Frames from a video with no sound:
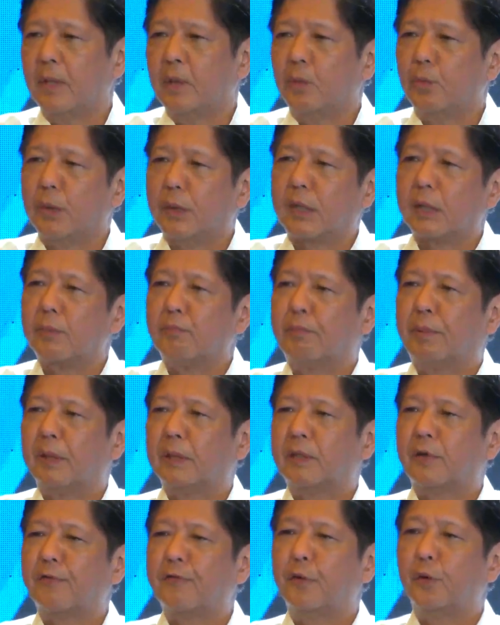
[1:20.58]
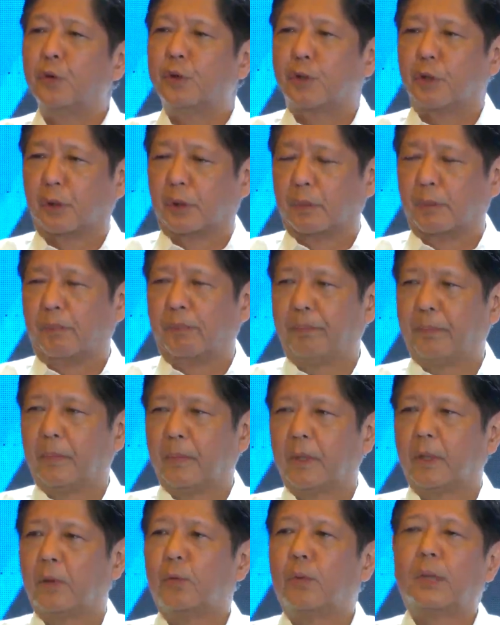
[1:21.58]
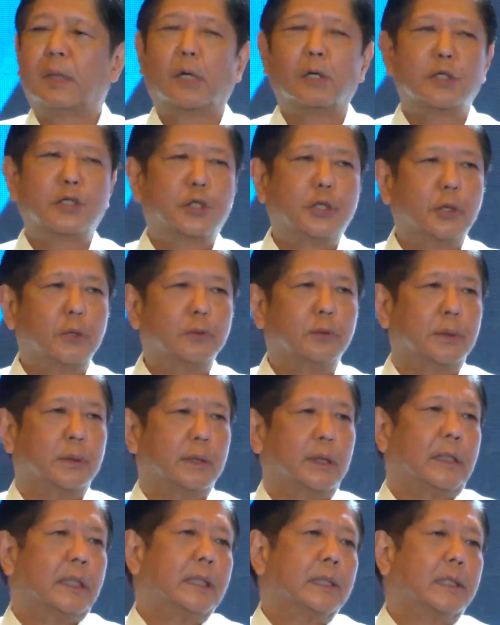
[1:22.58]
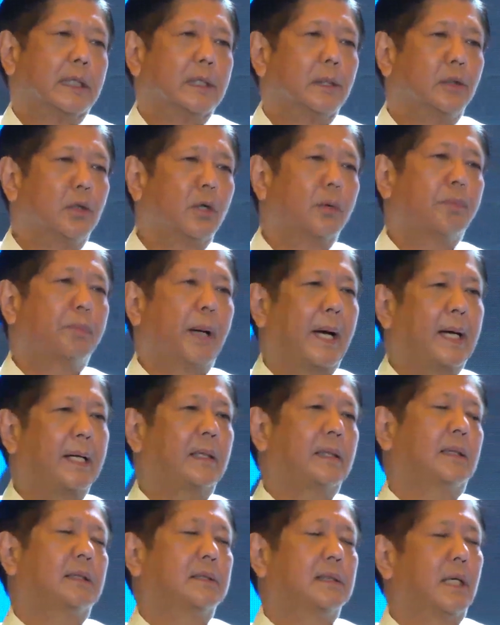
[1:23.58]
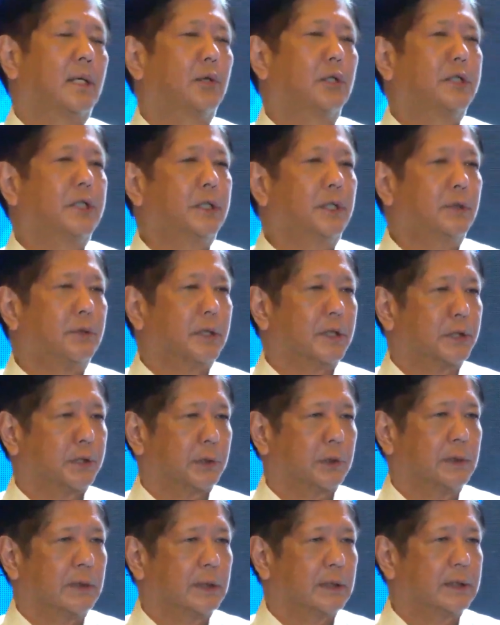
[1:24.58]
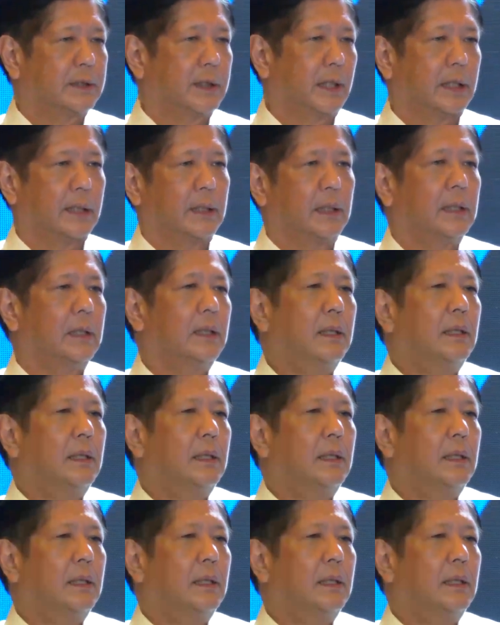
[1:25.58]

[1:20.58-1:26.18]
we can build a future where our children can look back at our generation and say